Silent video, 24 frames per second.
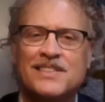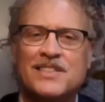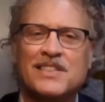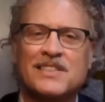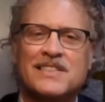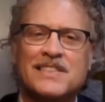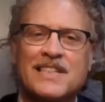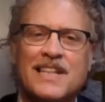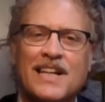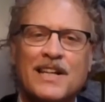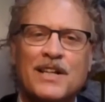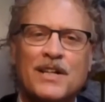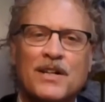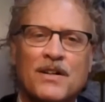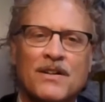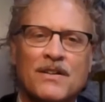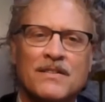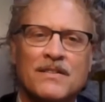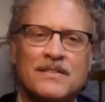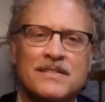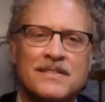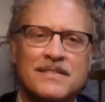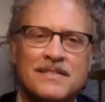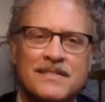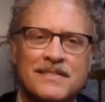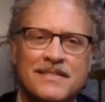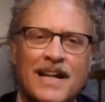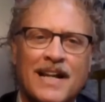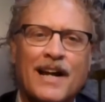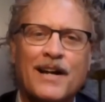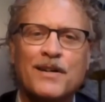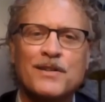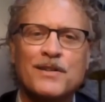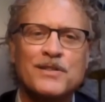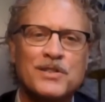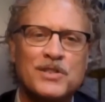Just getting your
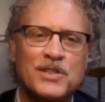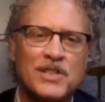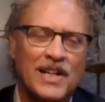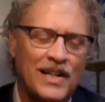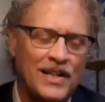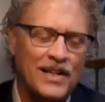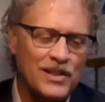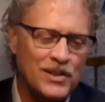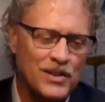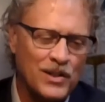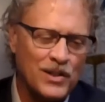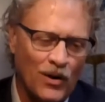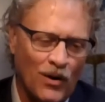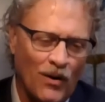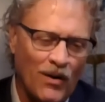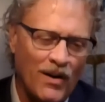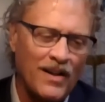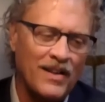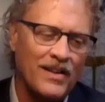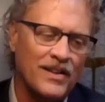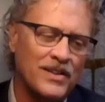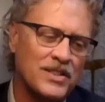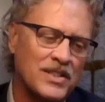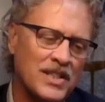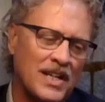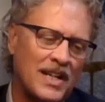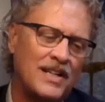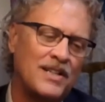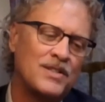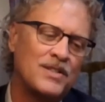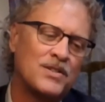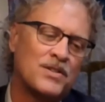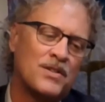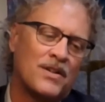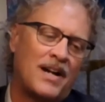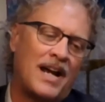tires changed, your oil changed,